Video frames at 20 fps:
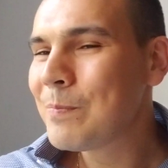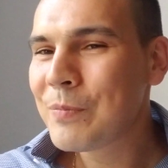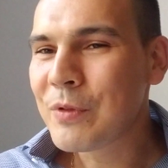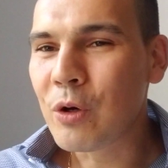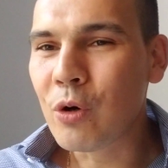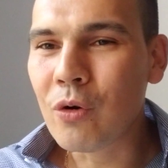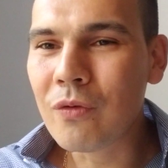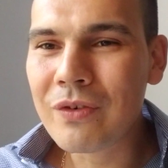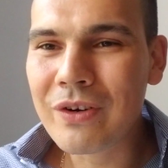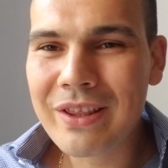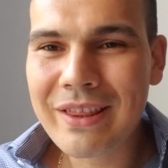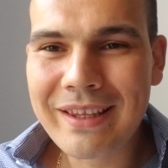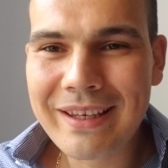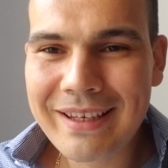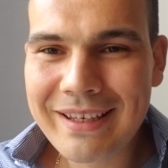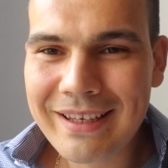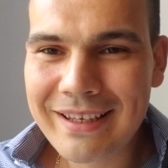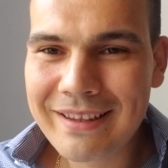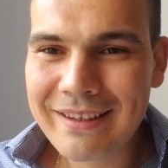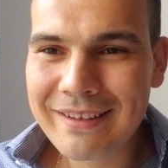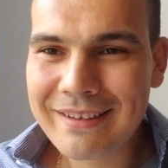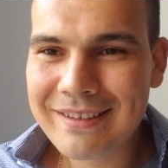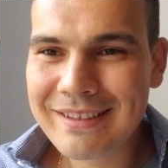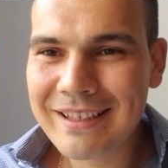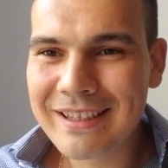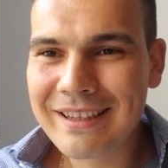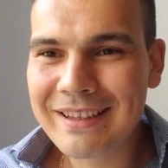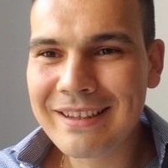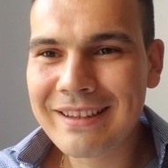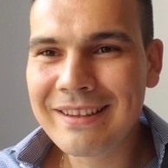overthinking this,
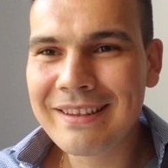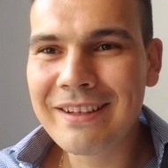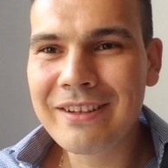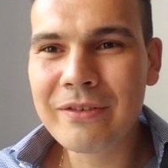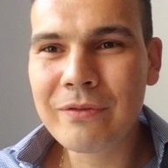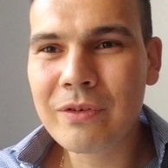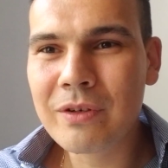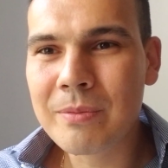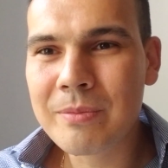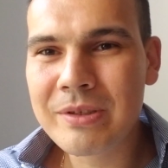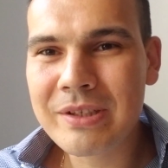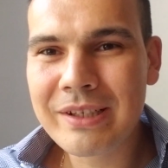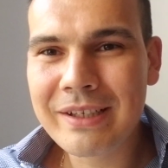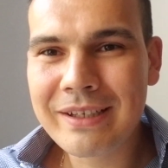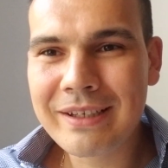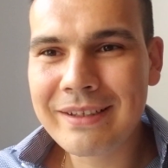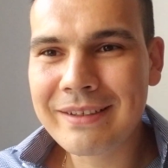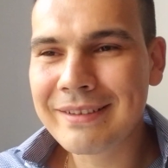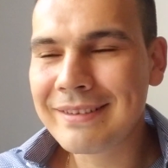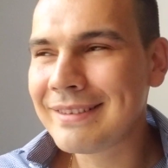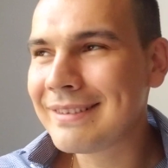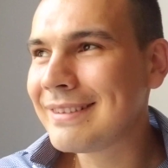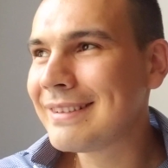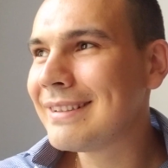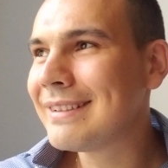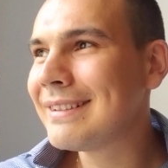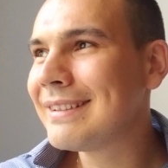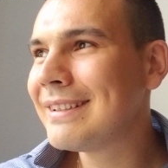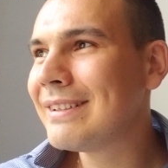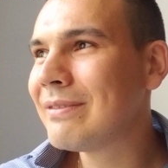and none of what I'm saying is
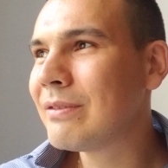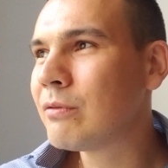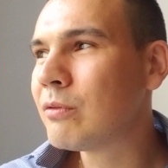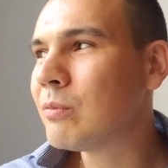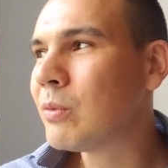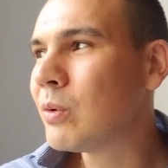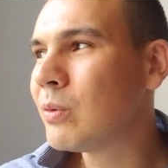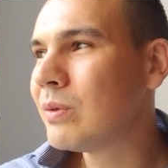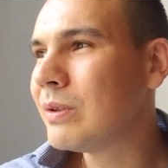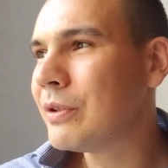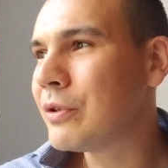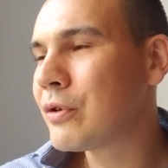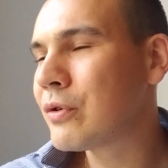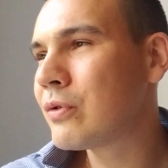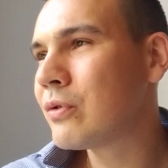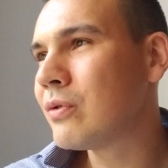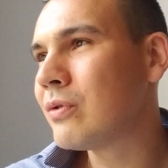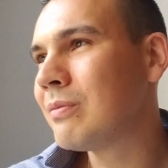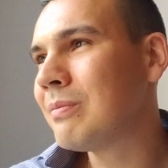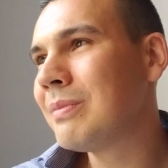even remotely true.